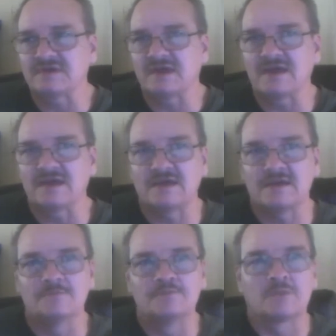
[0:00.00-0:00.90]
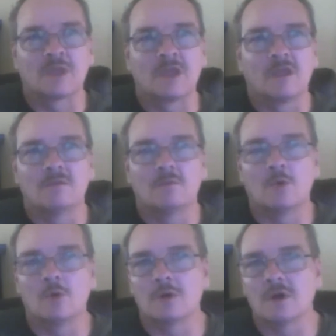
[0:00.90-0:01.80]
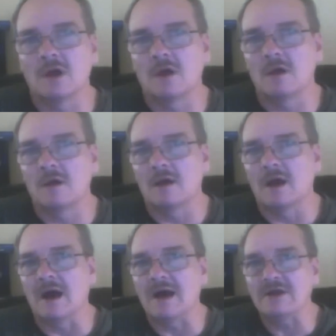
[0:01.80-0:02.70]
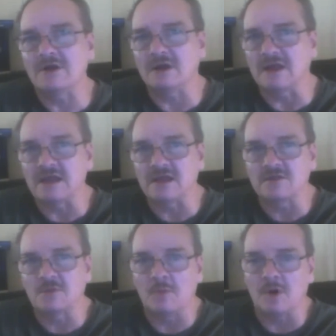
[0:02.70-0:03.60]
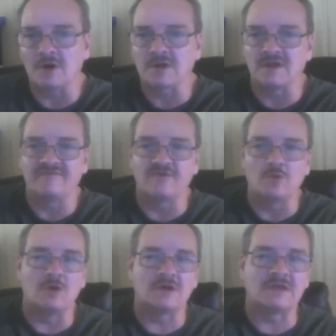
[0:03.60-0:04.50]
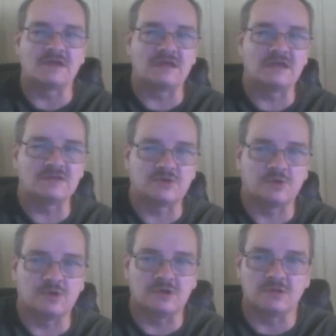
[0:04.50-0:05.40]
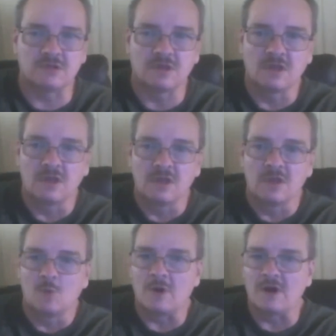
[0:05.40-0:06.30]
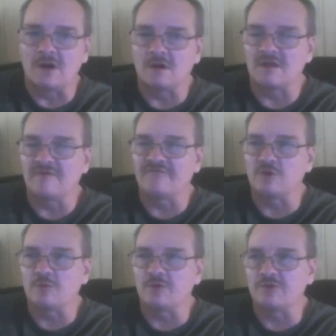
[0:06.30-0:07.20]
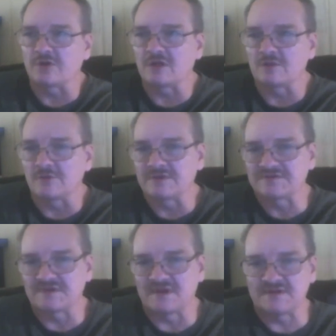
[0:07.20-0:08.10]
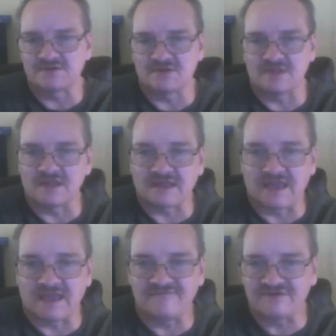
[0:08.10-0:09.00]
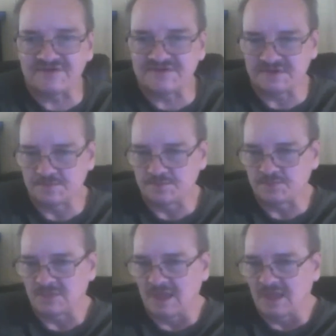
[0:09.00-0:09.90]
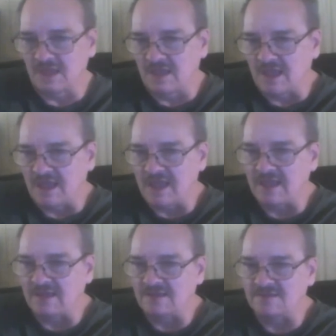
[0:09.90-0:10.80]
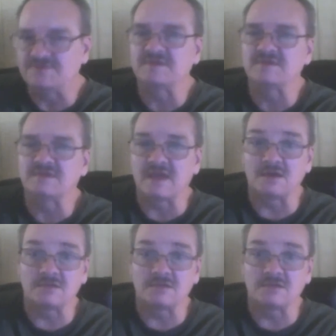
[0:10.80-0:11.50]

a more higher end market if you want to get into it, where if you put your coloring designs on like a canvas and send it out,